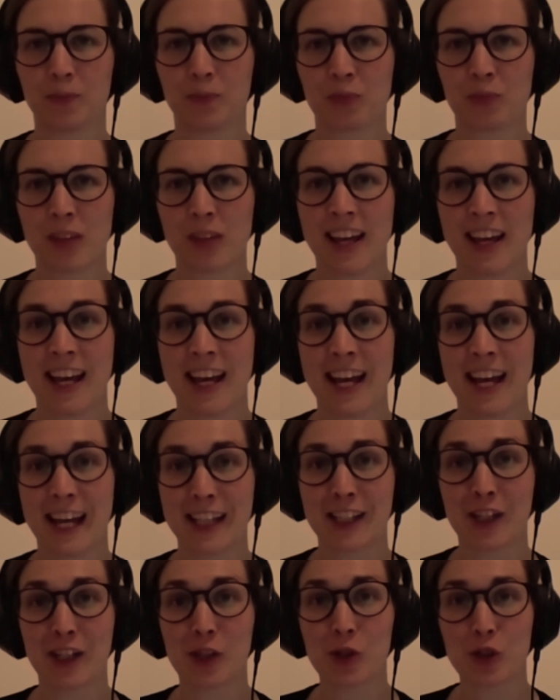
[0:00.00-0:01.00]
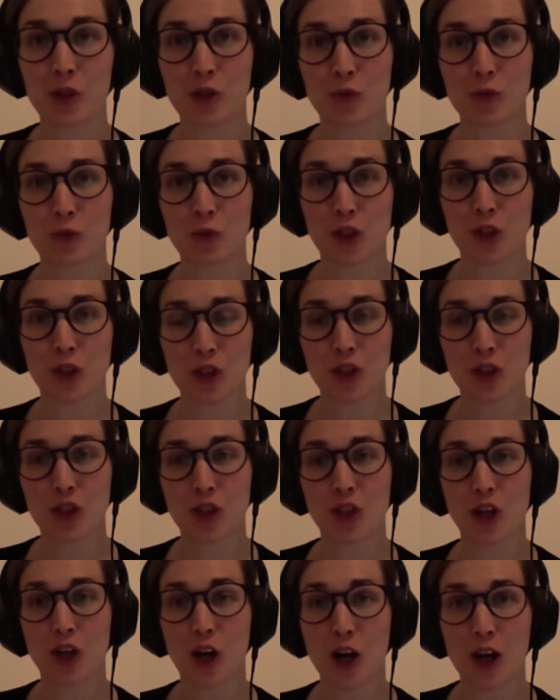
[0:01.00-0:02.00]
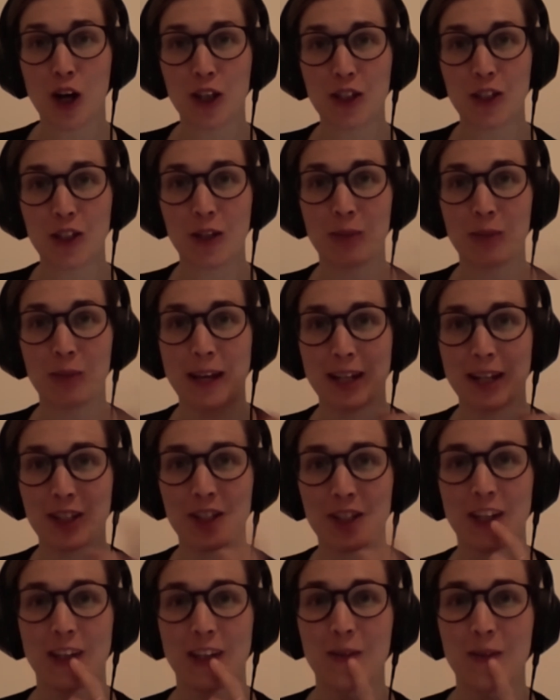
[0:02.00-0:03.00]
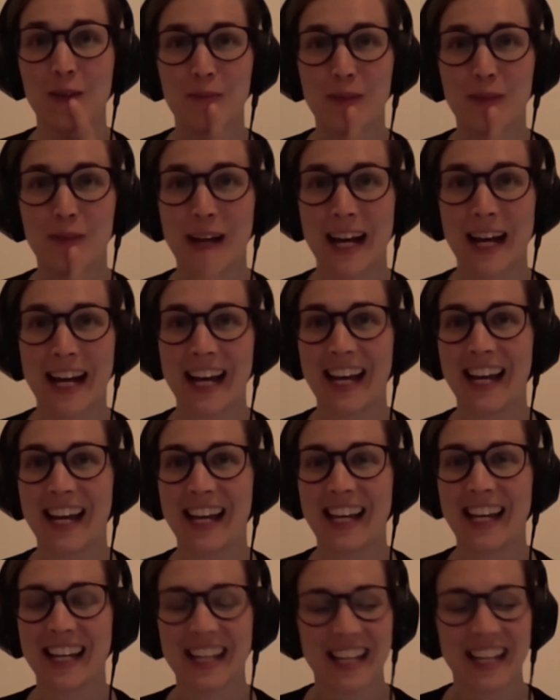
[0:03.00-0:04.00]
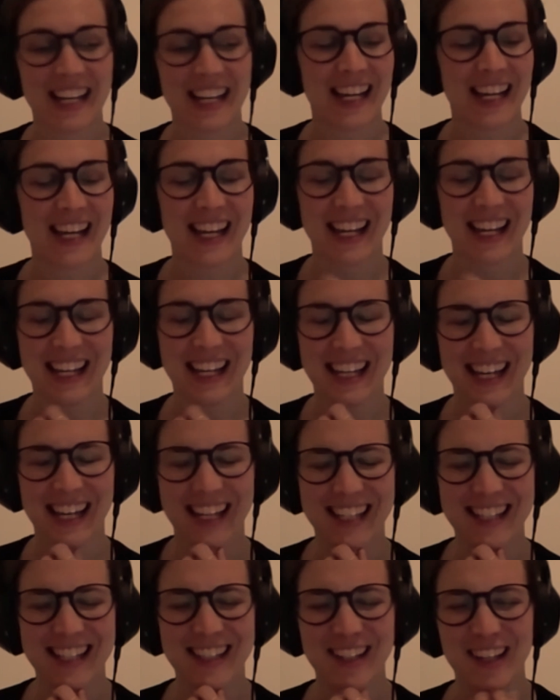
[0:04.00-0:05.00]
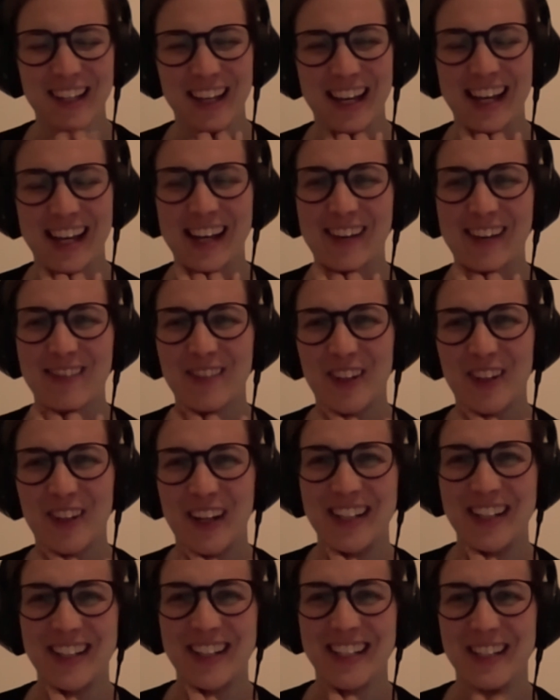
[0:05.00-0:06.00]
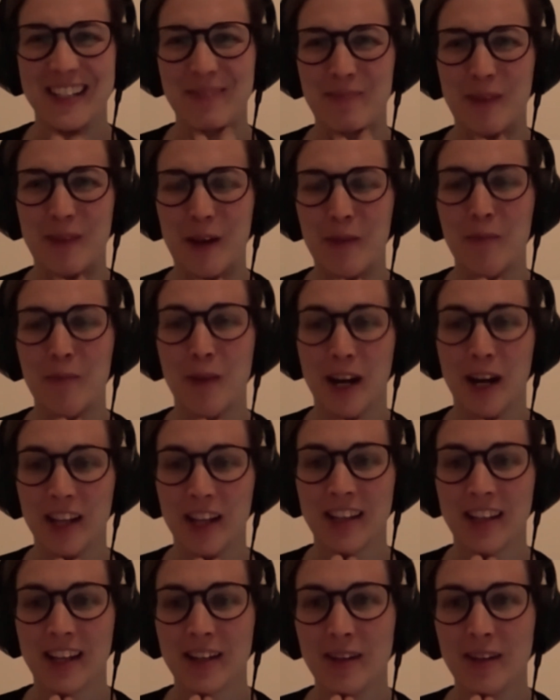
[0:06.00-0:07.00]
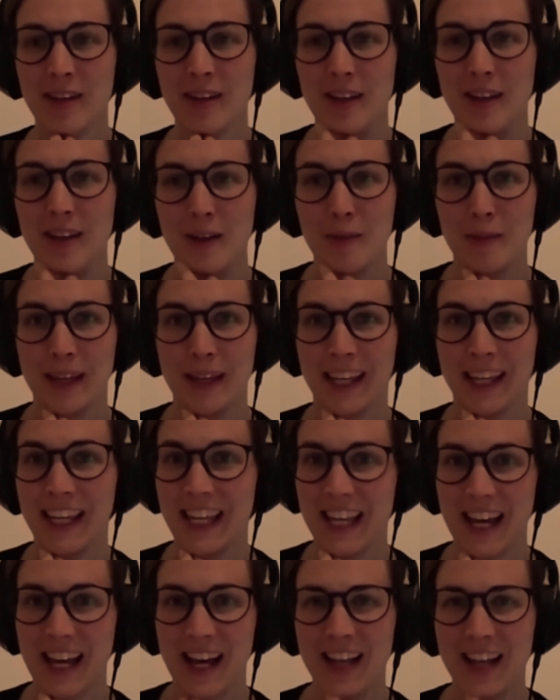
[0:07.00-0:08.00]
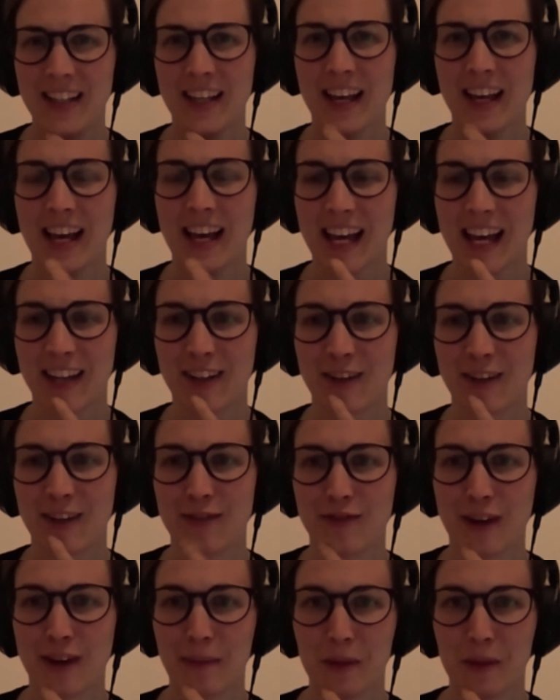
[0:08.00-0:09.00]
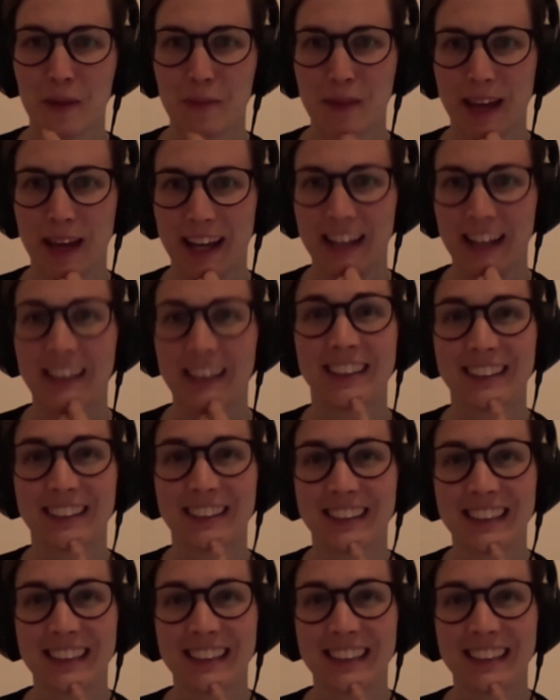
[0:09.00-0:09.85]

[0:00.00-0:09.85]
Execution was also mentioned by, in case you're interested, by Martin Mejia, the head of RappiPay.